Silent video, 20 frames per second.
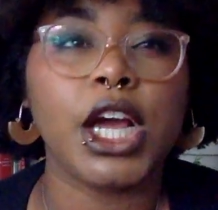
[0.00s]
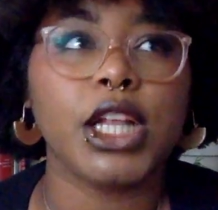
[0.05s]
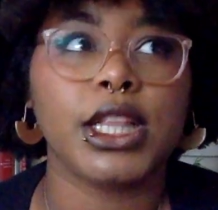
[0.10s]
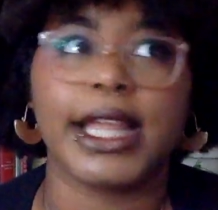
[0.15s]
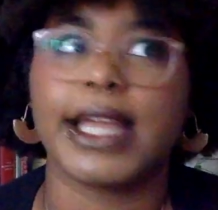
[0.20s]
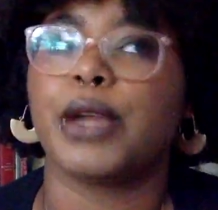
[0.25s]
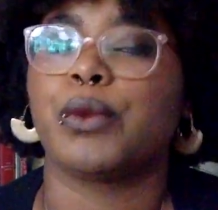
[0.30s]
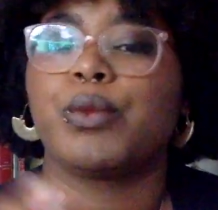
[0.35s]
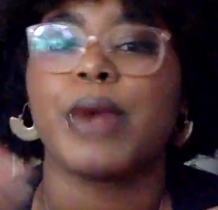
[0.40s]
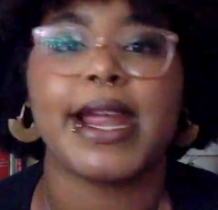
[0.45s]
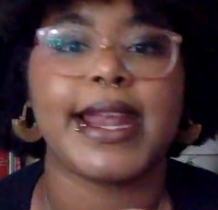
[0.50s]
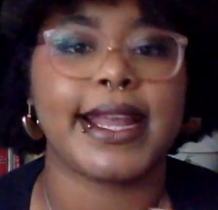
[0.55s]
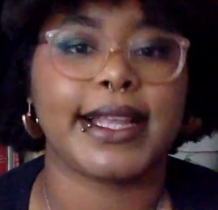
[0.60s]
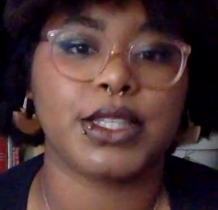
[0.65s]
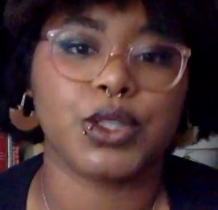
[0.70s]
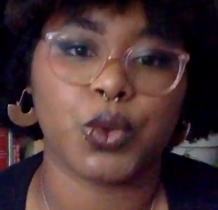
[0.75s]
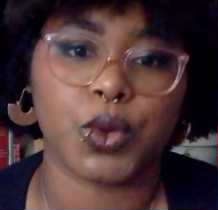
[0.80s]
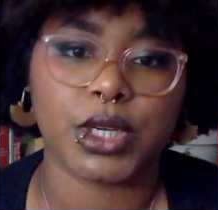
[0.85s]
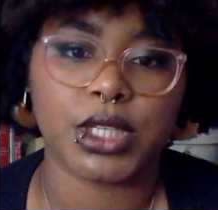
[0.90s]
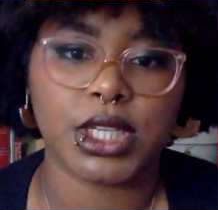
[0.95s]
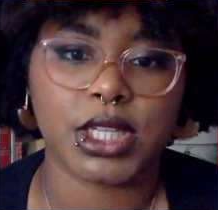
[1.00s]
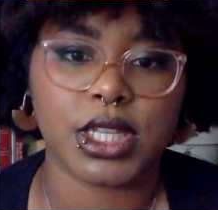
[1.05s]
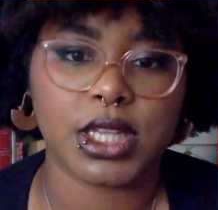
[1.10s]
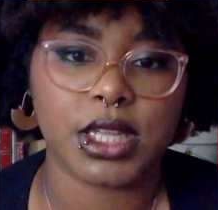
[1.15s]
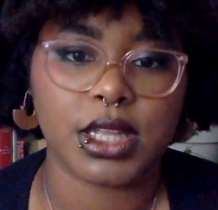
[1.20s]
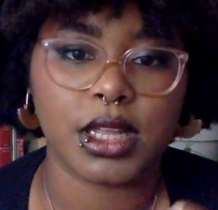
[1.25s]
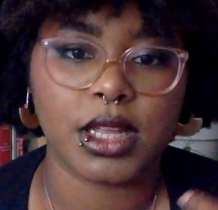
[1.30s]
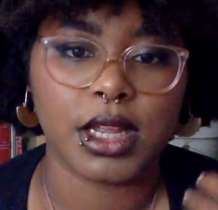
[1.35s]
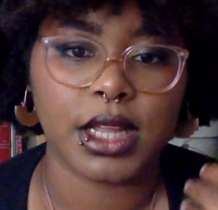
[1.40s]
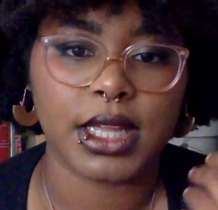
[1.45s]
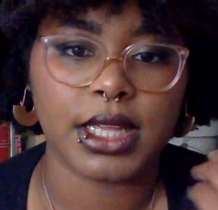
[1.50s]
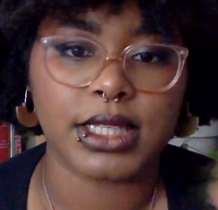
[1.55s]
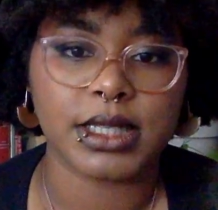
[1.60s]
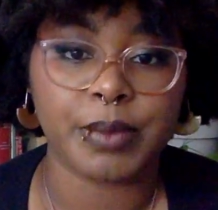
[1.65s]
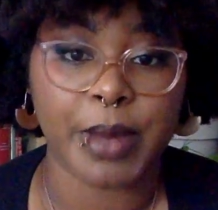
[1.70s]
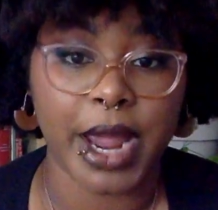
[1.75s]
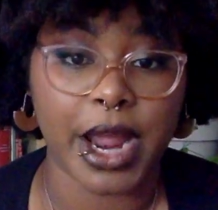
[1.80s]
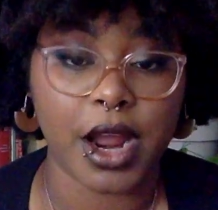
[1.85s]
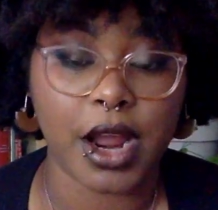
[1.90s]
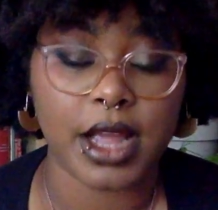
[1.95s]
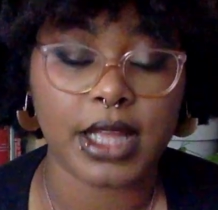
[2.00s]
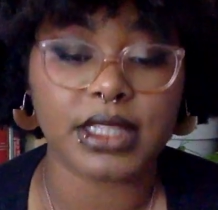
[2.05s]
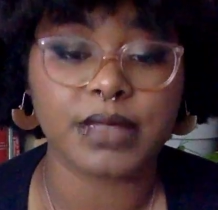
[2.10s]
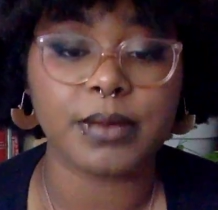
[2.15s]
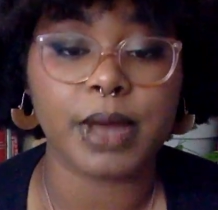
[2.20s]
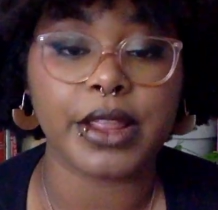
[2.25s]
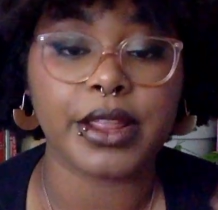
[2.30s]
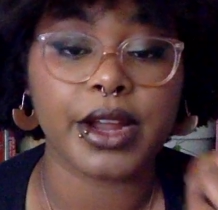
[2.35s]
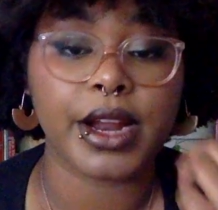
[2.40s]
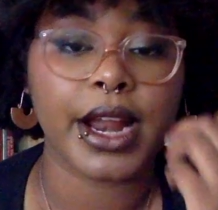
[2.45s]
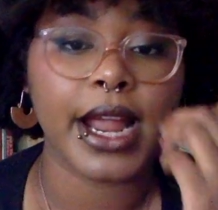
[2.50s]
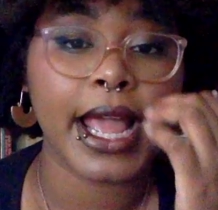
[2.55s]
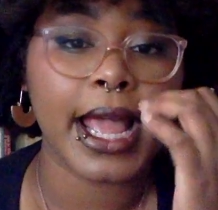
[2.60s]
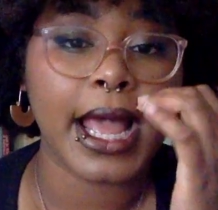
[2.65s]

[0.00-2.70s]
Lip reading: like right next door to his mother.